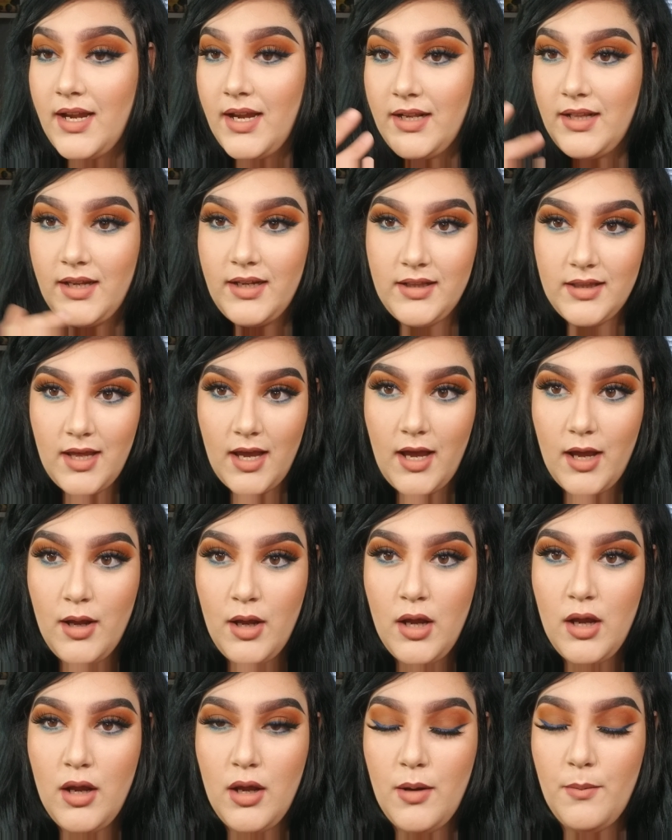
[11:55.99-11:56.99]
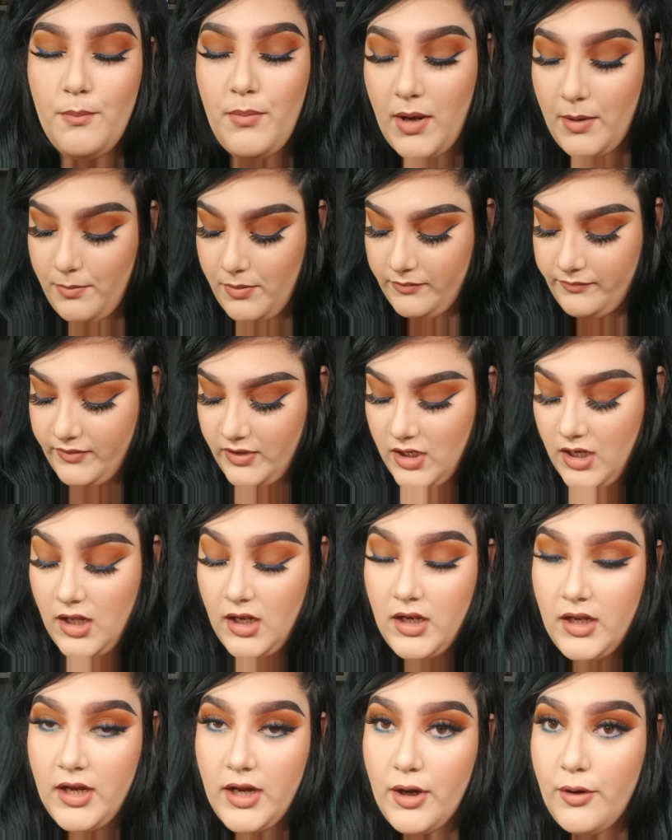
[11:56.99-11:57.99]
I like that pop of
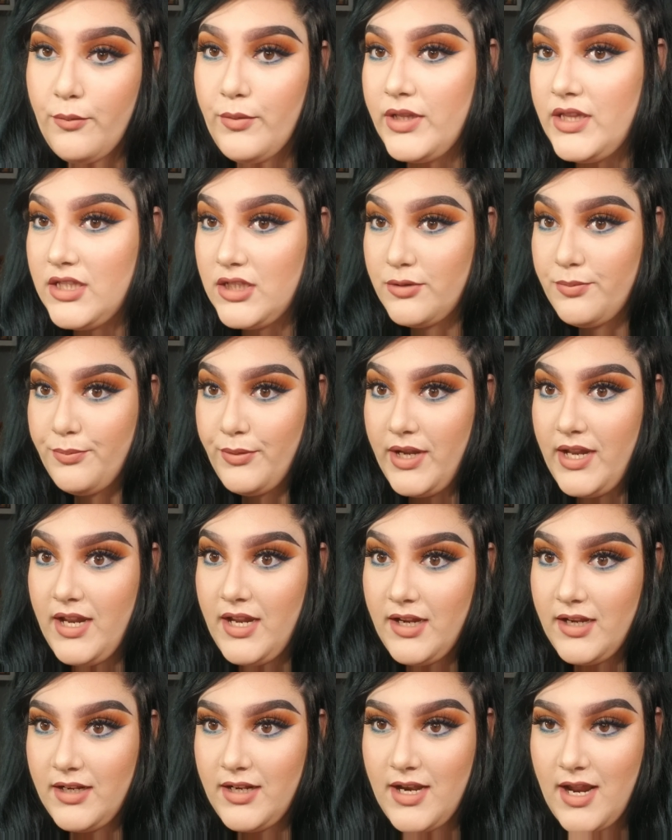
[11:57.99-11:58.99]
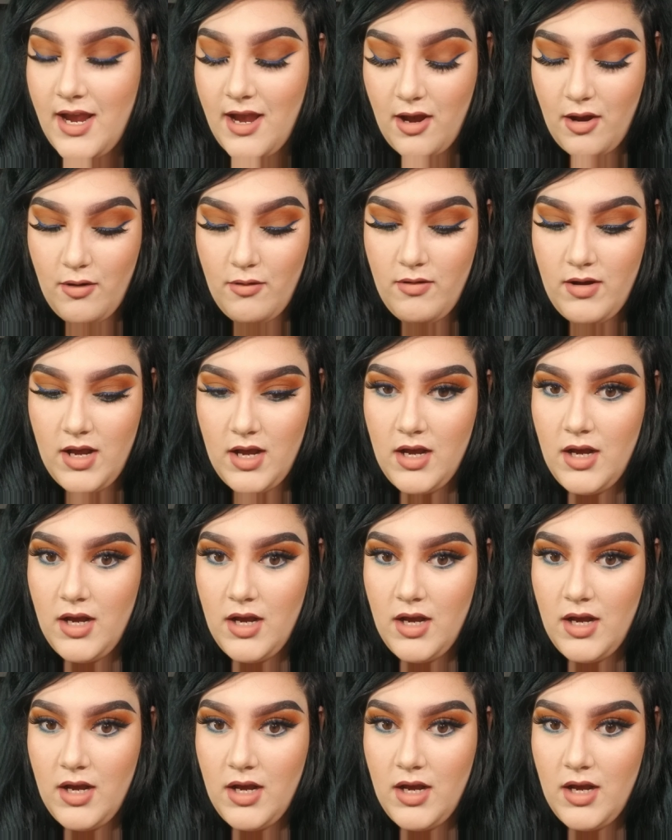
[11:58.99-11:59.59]
color with spring now.